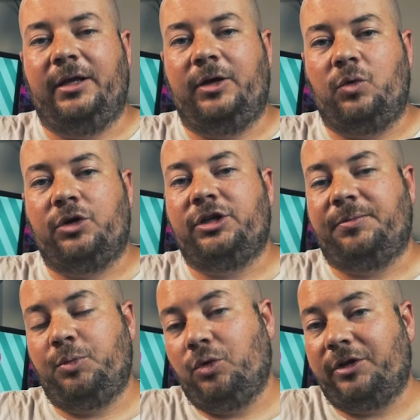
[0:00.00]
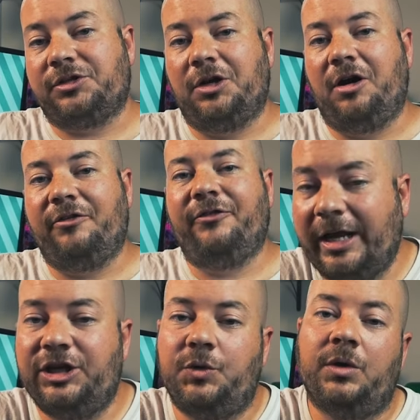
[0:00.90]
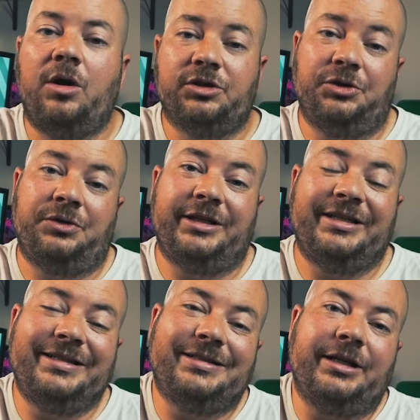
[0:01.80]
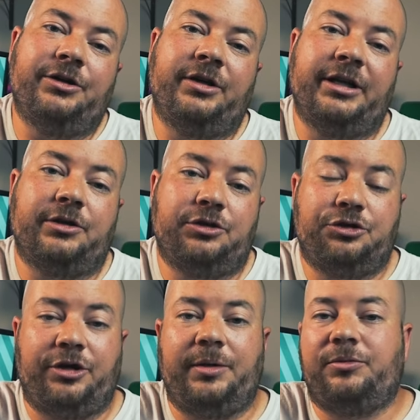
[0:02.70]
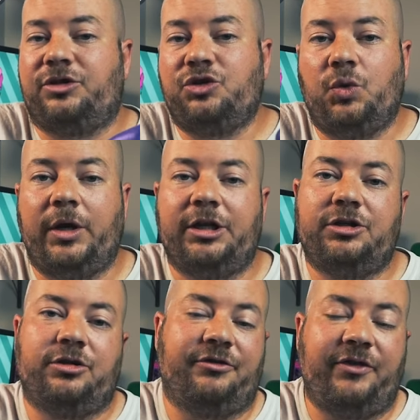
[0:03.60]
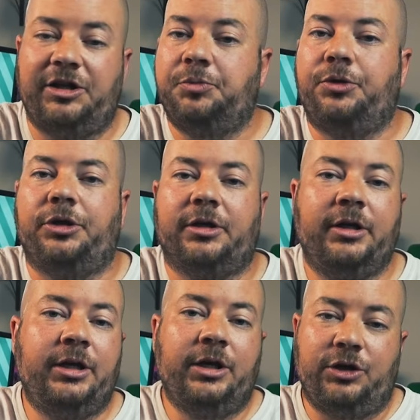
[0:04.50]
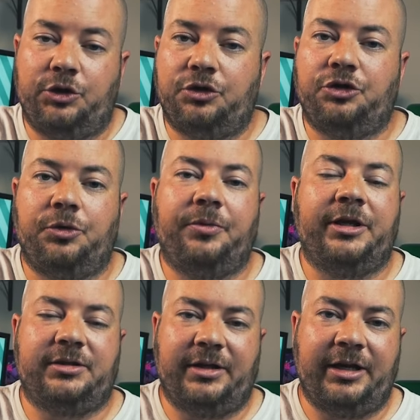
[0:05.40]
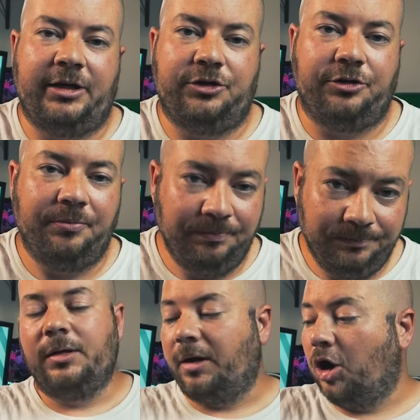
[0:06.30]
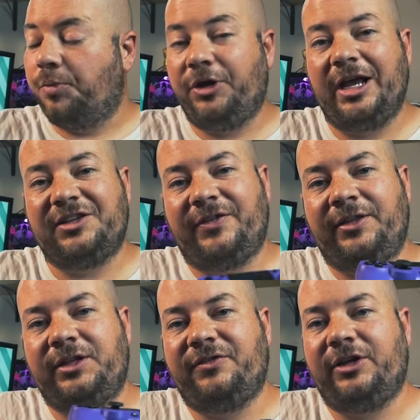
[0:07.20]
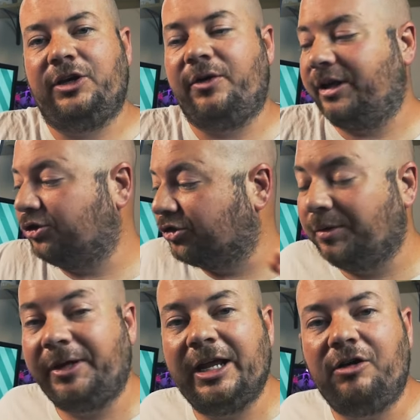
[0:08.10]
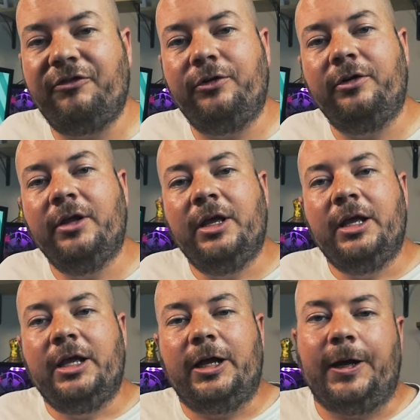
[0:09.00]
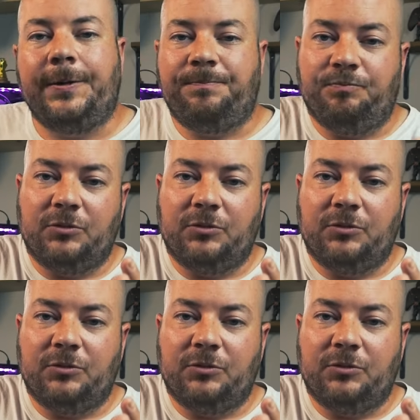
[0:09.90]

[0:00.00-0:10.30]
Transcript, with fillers: in order to pull this off. And you will also need decent internet to stream to Twitch or Facebook, YouTube, things of that nature. I hope you guys found this video extremely helpful. Uh,